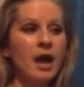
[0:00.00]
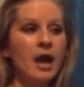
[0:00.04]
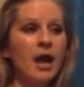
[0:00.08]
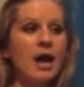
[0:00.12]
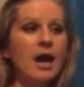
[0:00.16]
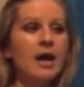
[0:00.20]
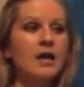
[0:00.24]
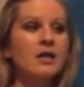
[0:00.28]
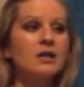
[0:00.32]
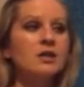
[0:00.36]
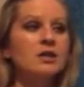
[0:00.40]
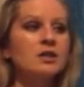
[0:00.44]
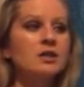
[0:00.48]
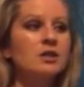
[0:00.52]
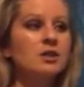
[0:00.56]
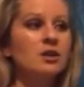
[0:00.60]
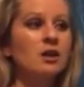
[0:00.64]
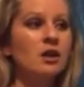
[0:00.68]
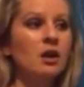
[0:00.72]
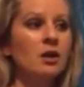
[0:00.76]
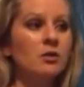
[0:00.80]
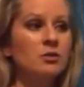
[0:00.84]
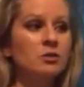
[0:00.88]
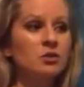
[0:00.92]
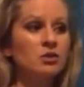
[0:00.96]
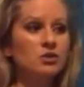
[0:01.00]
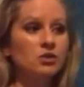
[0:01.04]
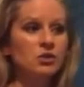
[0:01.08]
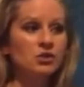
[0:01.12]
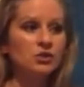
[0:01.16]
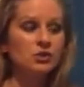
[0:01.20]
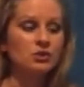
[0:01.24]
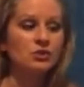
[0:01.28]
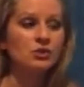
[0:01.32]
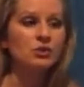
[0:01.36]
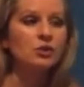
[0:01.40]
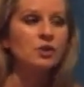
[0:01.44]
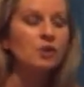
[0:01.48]
And I was
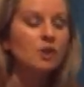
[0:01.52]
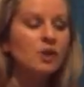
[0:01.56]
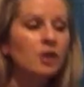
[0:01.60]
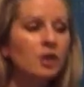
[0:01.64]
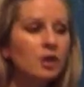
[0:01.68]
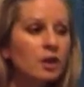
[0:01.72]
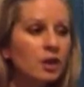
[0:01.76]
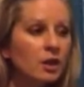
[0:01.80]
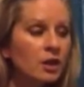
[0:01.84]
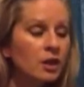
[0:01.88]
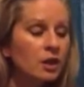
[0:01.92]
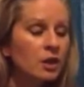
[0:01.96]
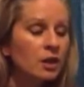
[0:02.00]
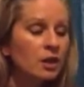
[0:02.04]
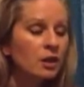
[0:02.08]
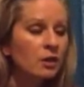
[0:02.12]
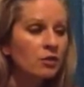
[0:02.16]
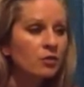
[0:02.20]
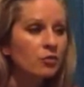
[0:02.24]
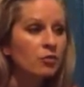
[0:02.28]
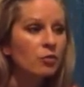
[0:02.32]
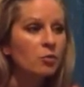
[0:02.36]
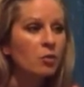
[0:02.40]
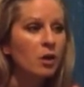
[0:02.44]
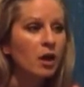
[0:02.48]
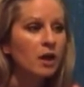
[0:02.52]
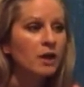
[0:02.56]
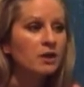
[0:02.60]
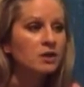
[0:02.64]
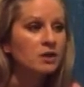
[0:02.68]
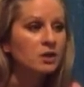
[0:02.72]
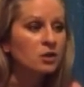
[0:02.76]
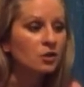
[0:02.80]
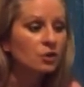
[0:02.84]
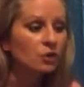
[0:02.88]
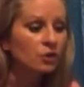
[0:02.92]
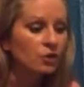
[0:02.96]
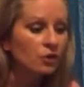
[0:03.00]
just
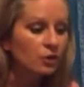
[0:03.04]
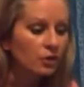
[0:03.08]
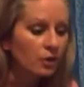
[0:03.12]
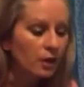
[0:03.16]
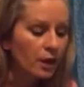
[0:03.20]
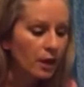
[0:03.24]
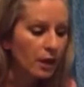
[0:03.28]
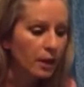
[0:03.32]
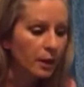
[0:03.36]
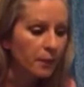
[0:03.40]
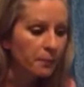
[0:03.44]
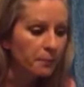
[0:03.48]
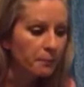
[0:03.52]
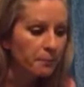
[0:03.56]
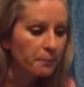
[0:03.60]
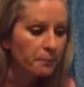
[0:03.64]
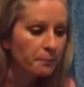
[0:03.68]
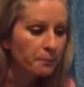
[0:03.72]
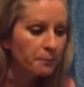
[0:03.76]
reminding her, and